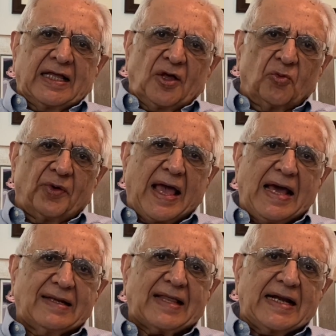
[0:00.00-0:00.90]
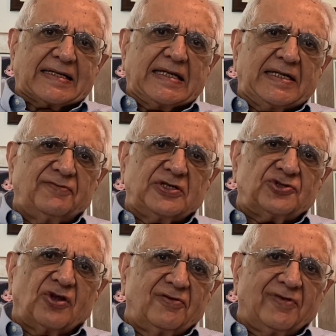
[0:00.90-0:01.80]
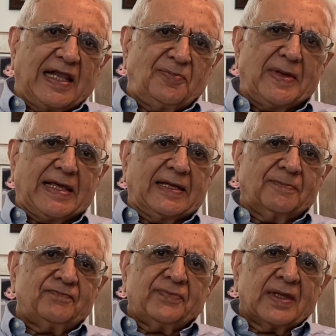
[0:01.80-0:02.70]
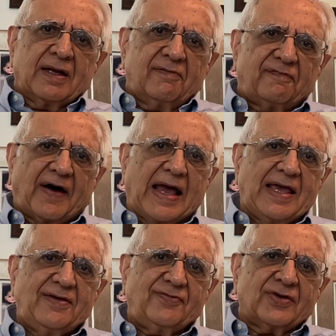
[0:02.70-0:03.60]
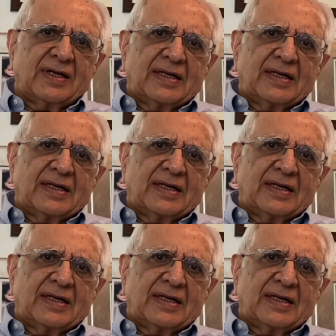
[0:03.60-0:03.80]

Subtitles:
where that individual will be 5,